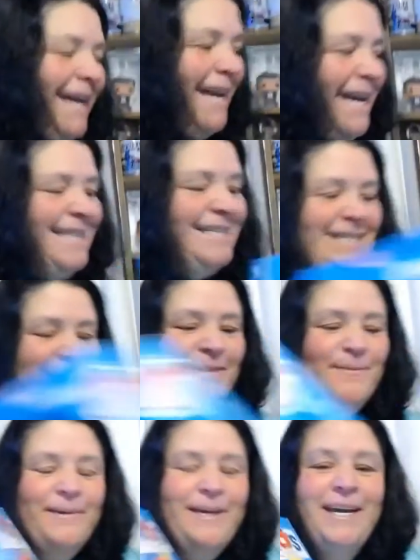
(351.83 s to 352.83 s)
he
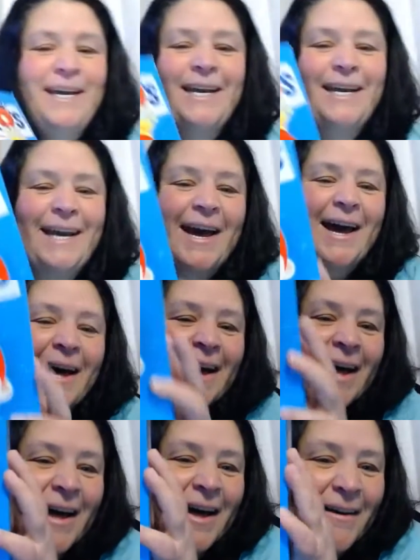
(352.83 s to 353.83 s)
sent me
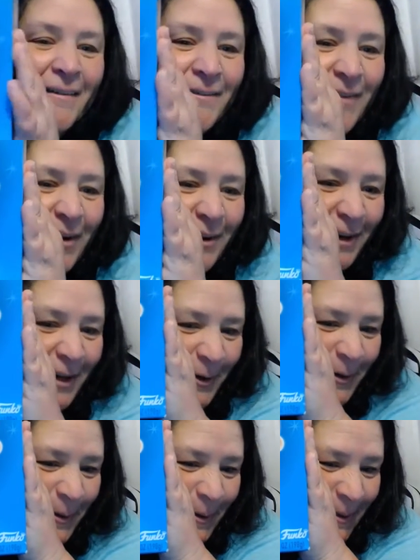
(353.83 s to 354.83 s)

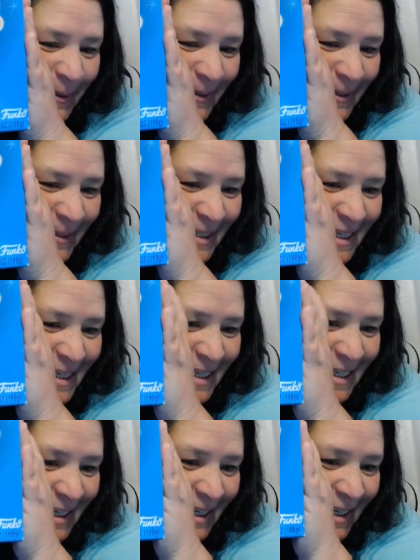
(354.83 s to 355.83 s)

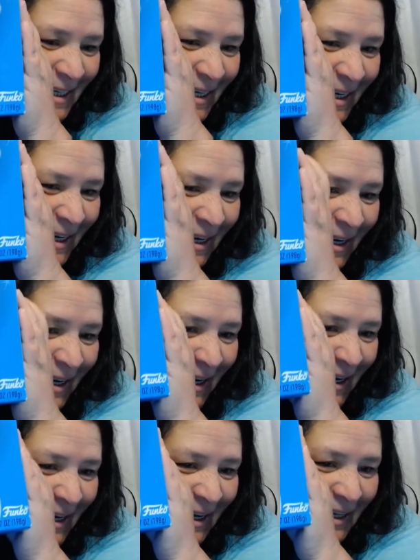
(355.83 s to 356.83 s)
Funko's,
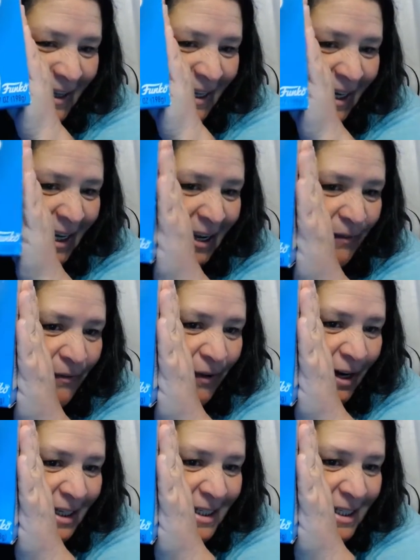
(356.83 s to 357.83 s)
the
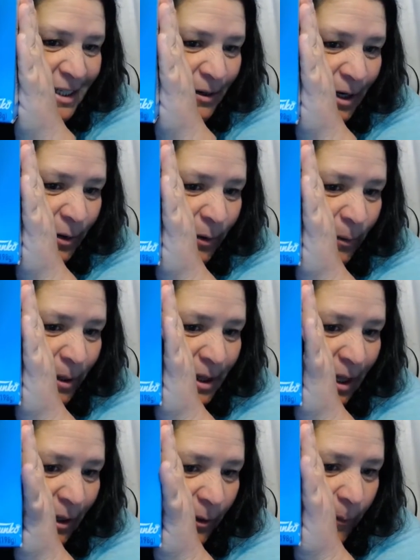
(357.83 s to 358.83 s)
Freddy cereal with
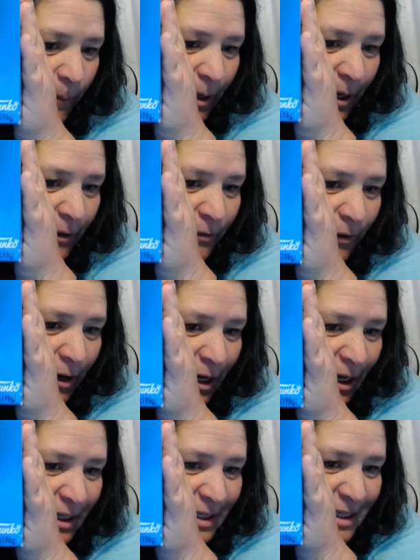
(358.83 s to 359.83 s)
the little mini
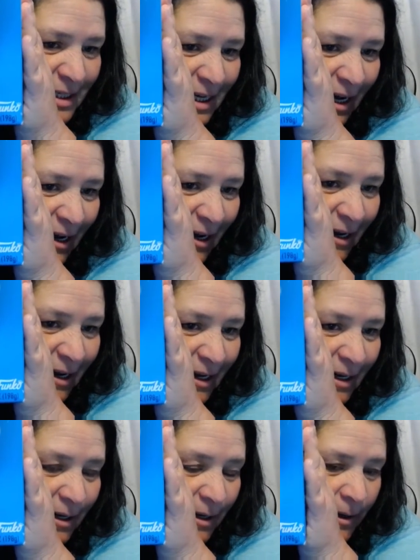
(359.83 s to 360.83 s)
Freddy
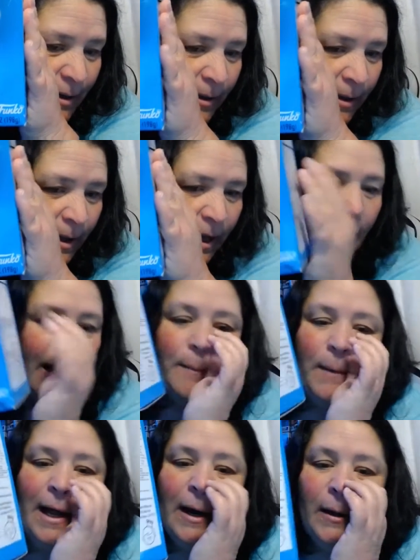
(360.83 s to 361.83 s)
inside.
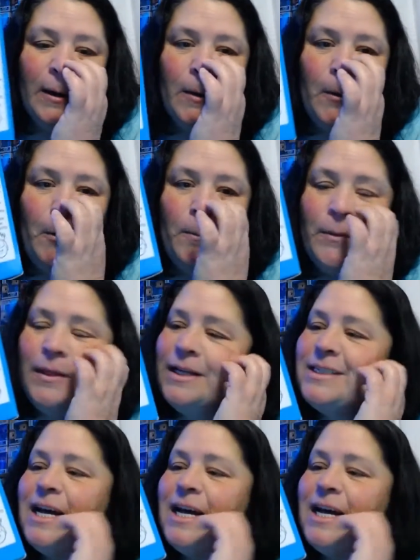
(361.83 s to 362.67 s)
I'm not going to open this.